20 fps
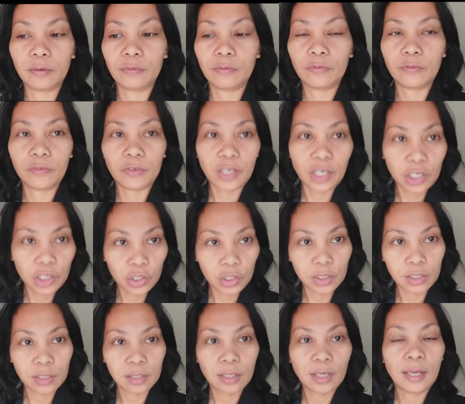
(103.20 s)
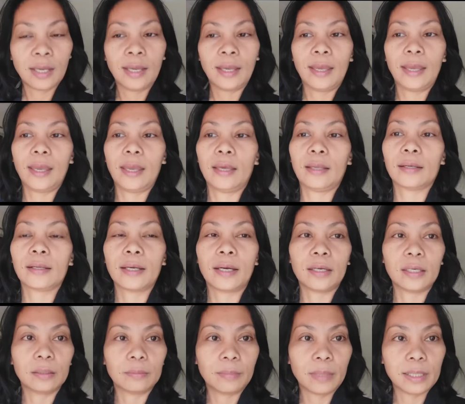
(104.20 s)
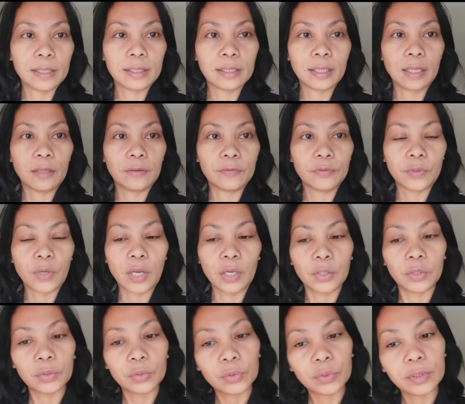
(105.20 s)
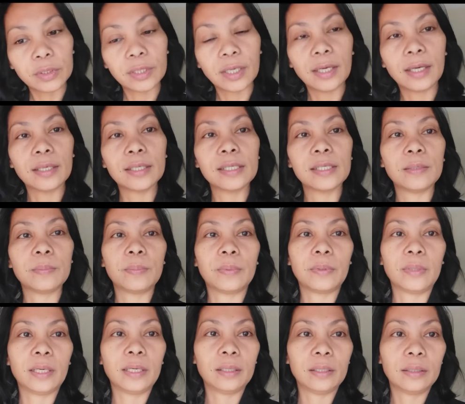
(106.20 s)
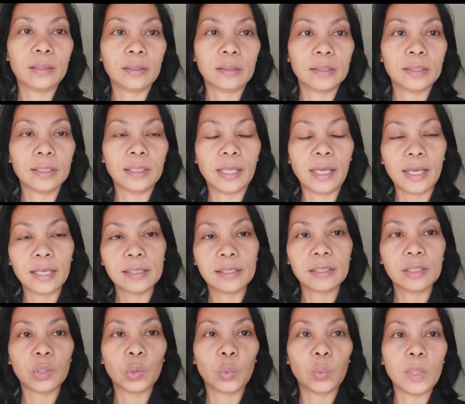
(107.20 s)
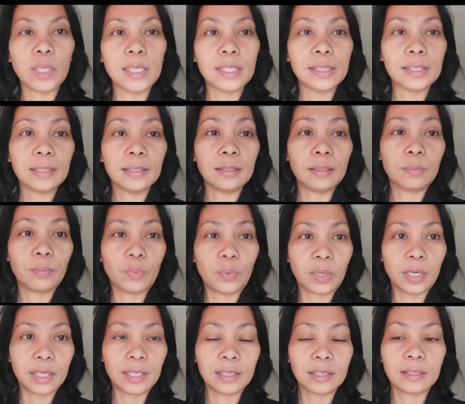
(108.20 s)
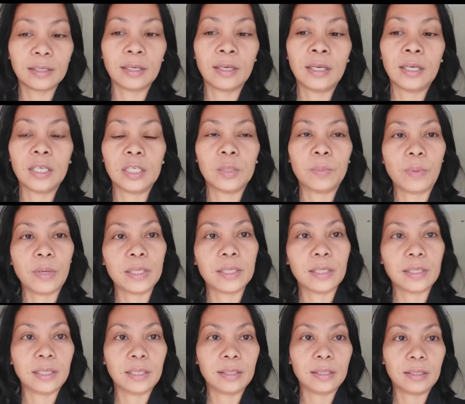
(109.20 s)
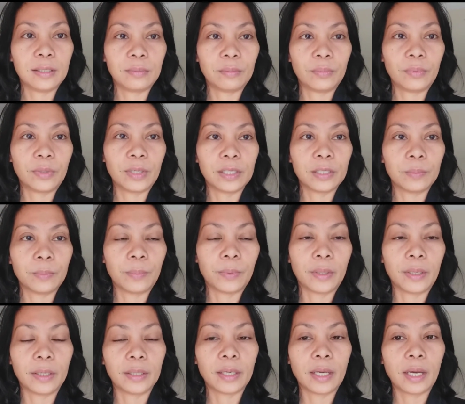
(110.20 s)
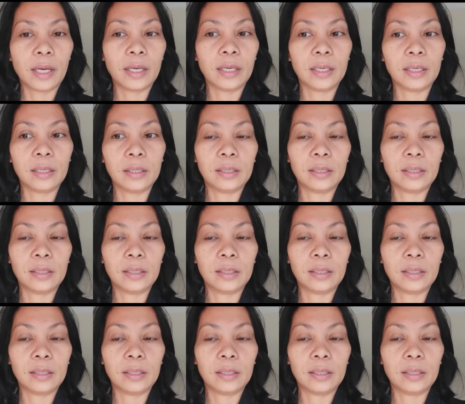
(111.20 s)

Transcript: fresh and cut it myself, so I could separate the legs and the wings and the breast, especially the breast part. I